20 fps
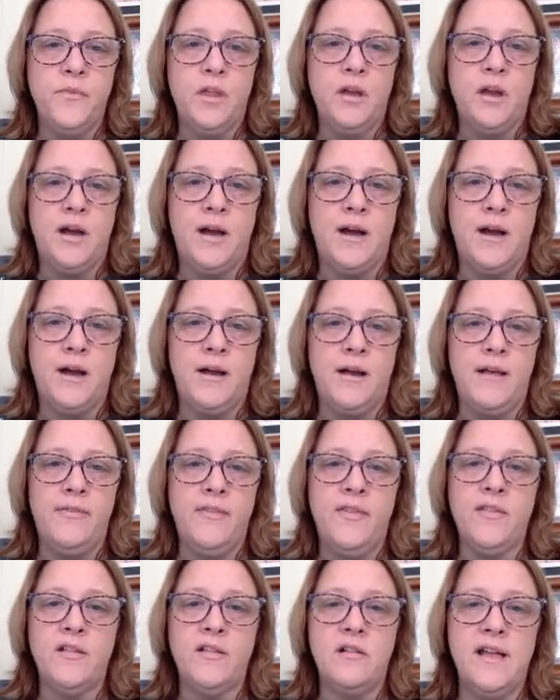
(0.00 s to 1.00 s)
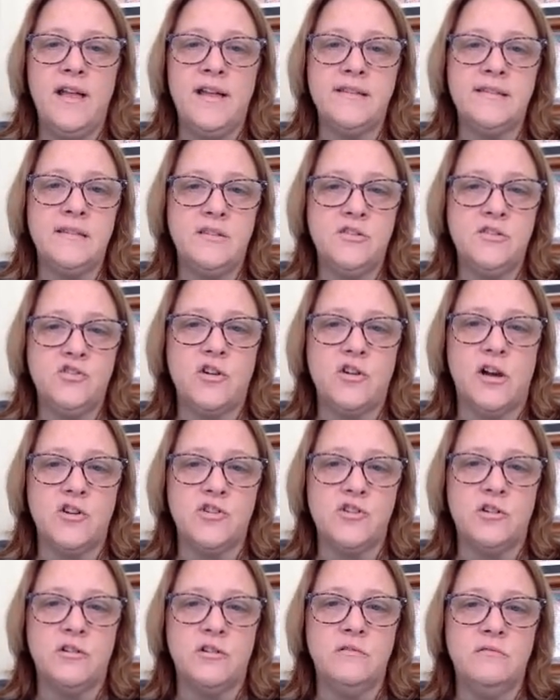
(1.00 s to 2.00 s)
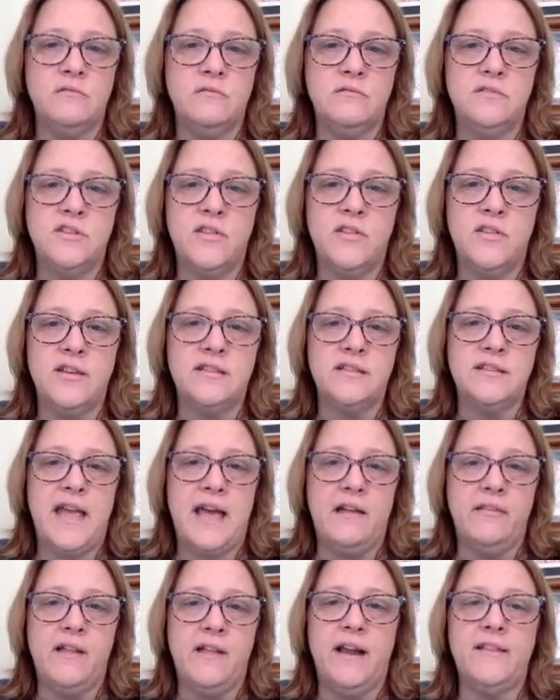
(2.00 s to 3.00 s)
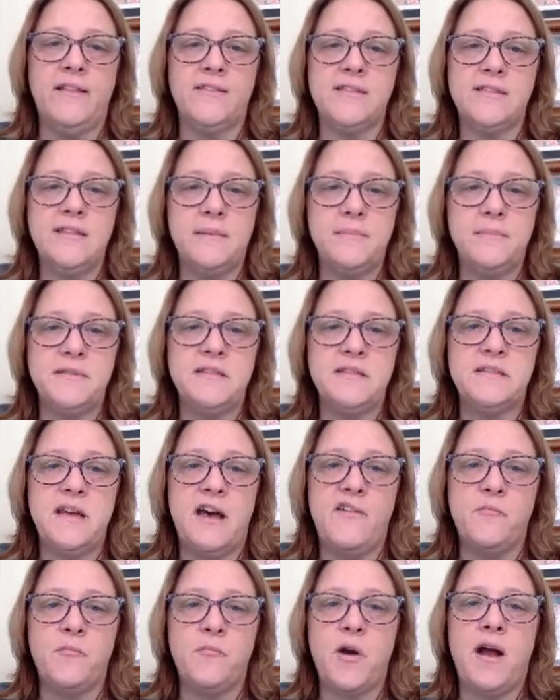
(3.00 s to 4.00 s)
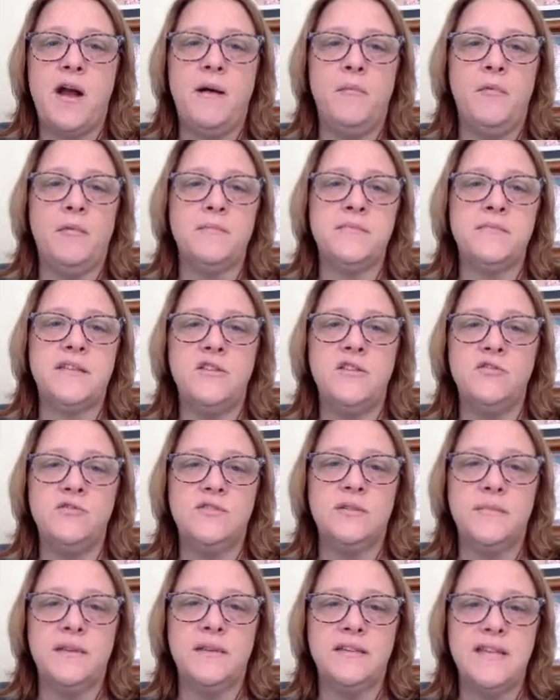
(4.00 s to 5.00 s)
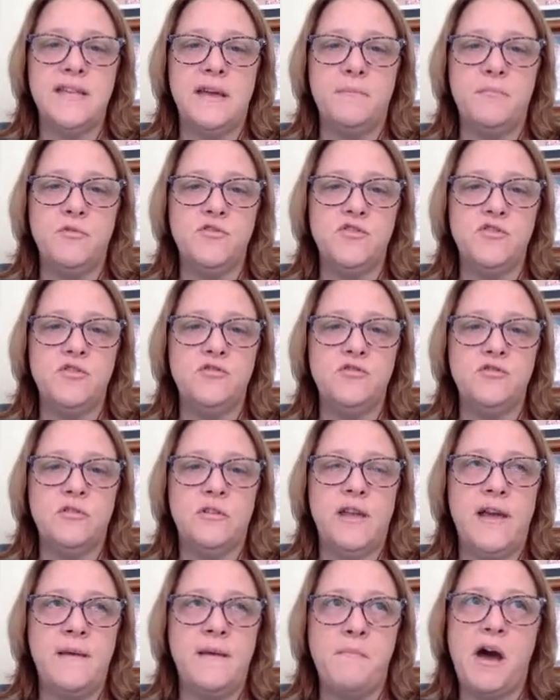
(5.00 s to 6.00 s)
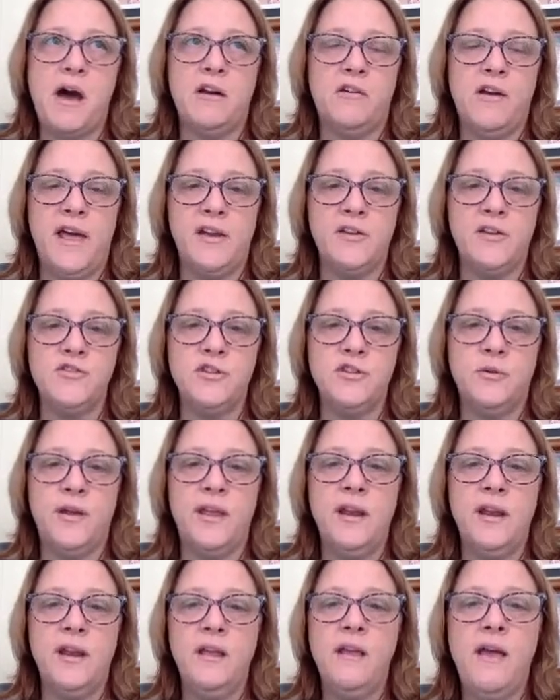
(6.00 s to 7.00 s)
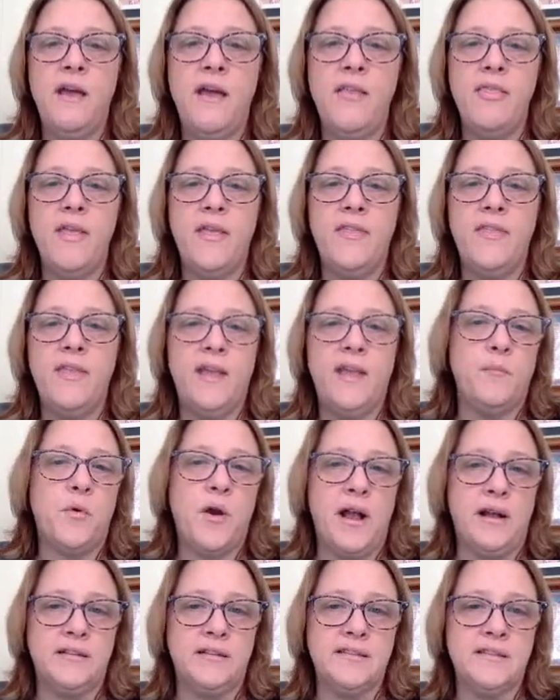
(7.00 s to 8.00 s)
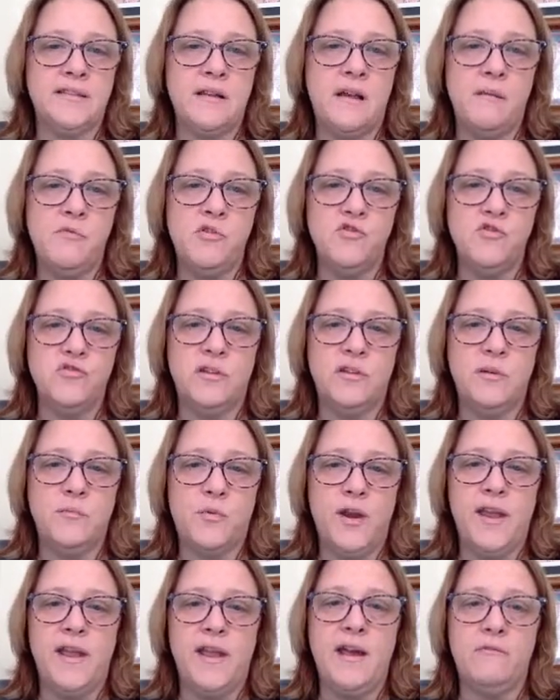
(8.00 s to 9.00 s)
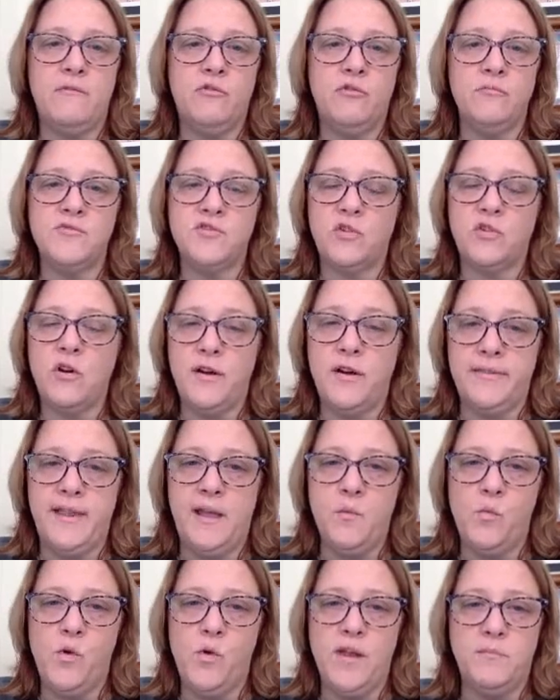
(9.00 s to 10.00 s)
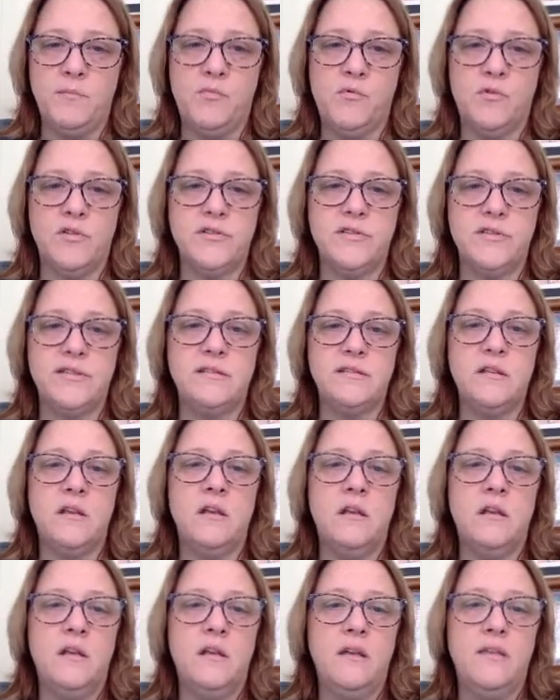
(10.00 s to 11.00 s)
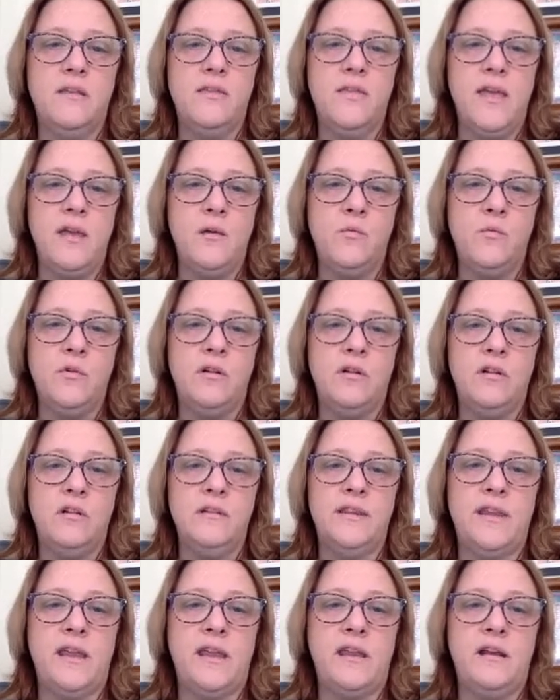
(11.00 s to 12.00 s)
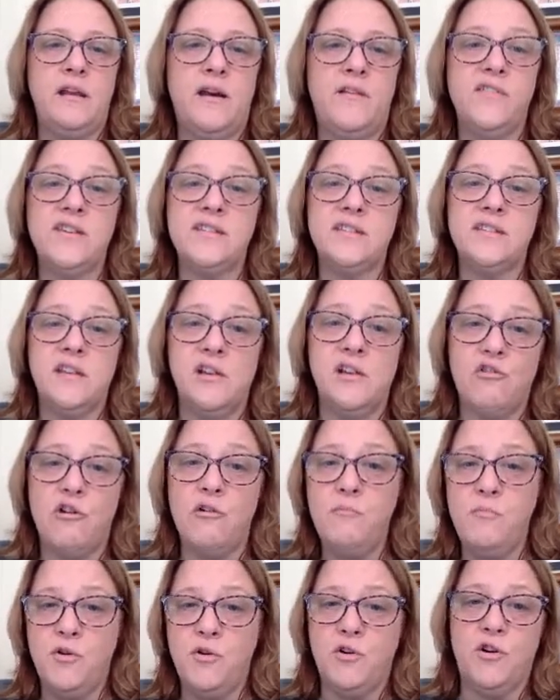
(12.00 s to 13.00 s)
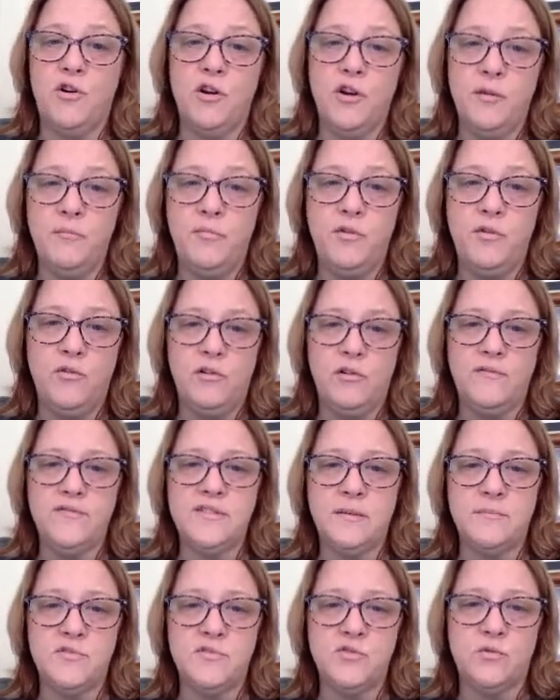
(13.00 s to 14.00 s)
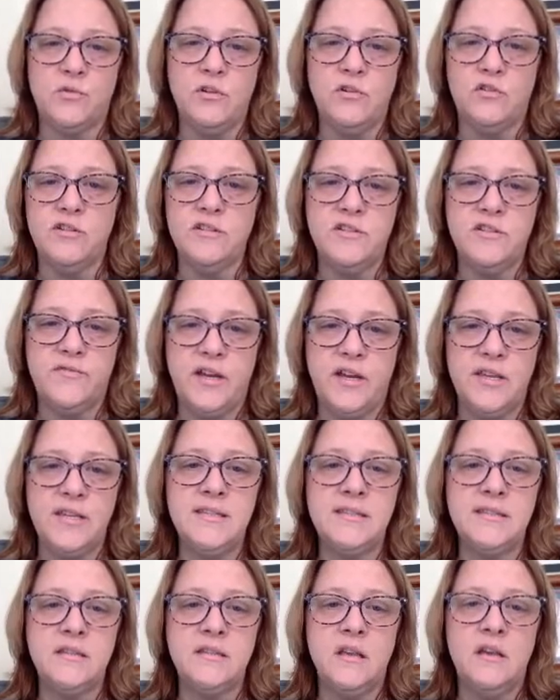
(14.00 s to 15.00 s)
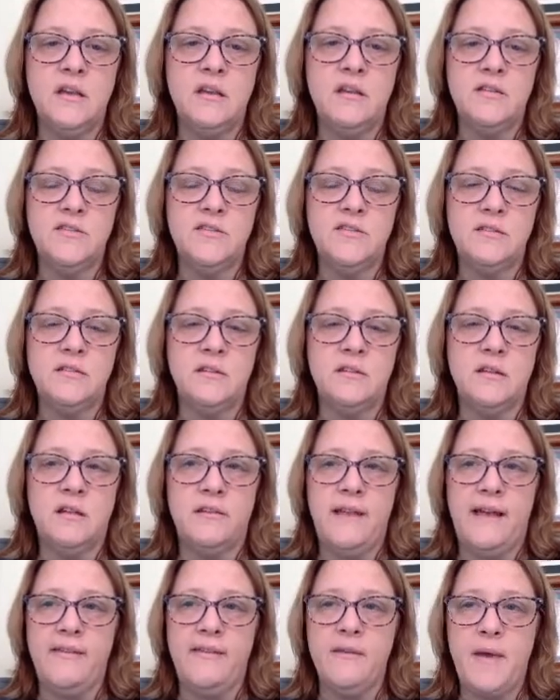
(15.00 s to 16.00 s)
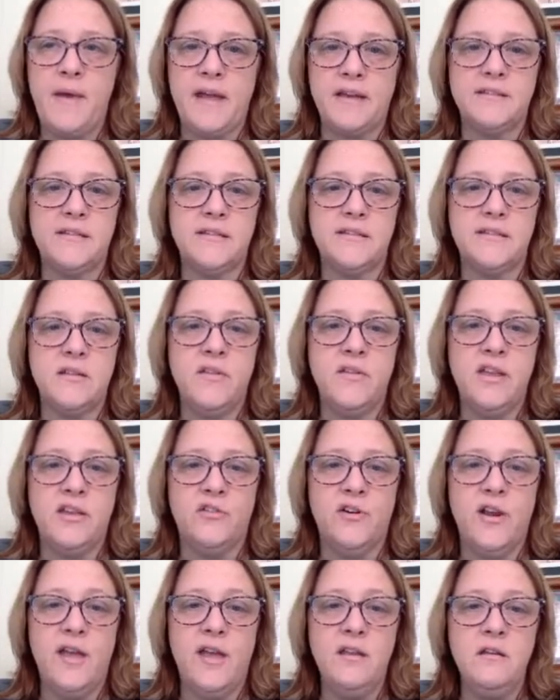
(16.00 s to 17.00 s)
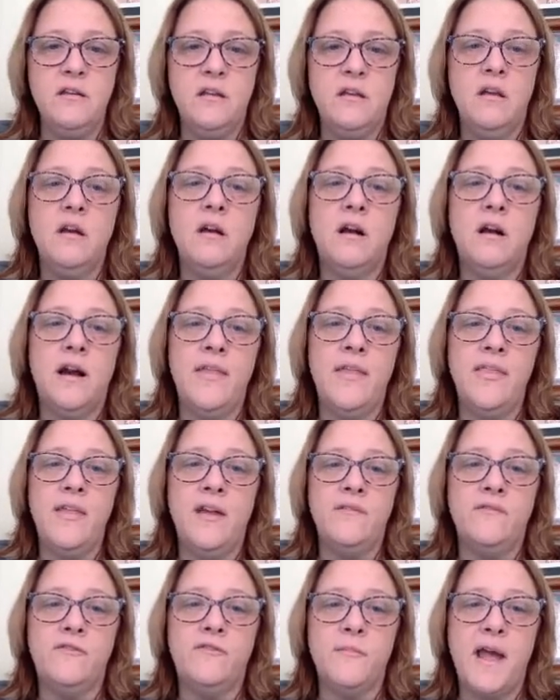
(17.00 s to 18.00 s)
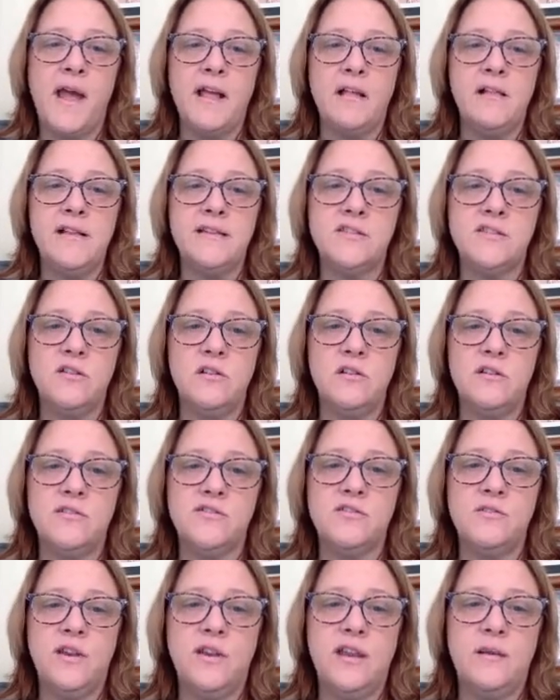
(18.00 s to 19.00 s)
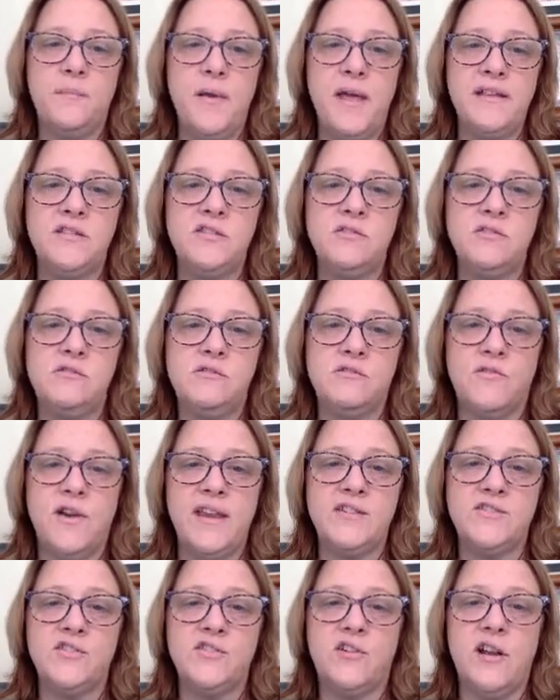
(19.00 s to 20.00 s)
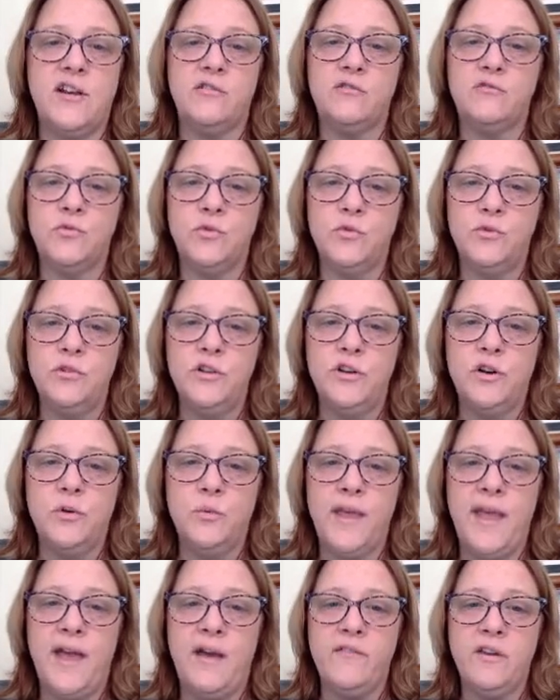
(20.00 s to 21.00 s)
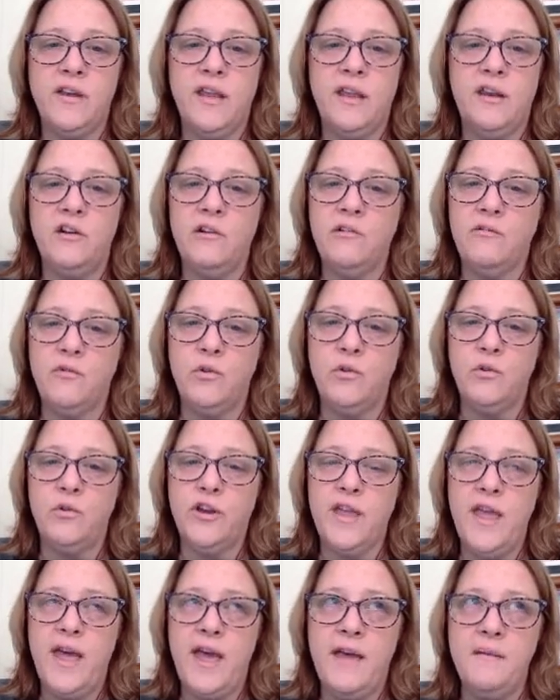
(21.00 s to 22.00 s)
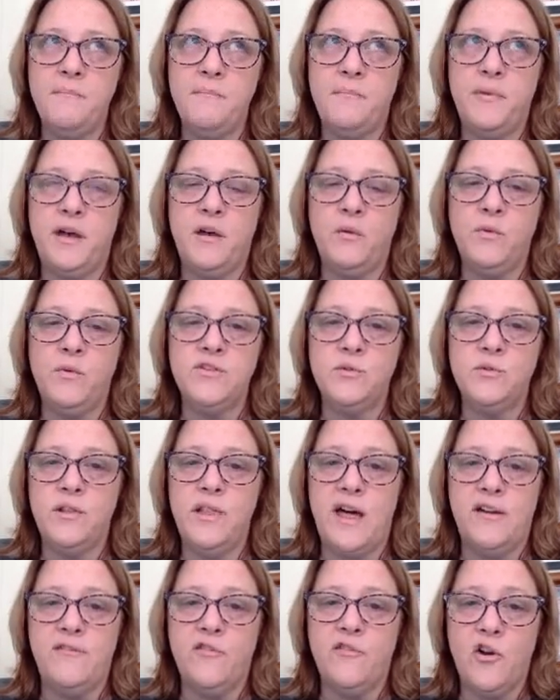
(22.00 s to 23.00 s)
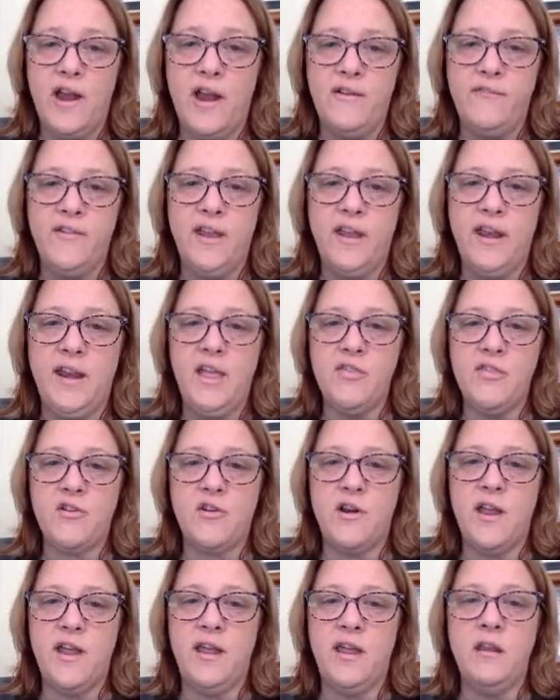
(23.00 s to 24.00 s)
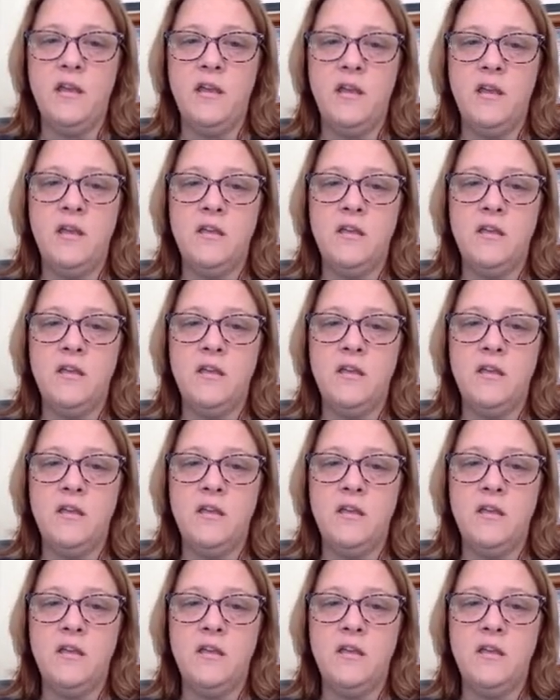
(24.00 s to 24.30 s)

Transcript: And then the class is structured so that it's outlining the steps to solve problems. I do some examples. Usually I model how to do it. And then they get practice time, usually in breakout rooms or online whiteboards. They will need, obviously, a Chromebook or a computer of some sort or a device to allow them access to the internet. And then for my class, they'll also need a pencil, eraser, and a ruler. We haven't needed a ruler yet, but we do a lot of graphing in 8th grade.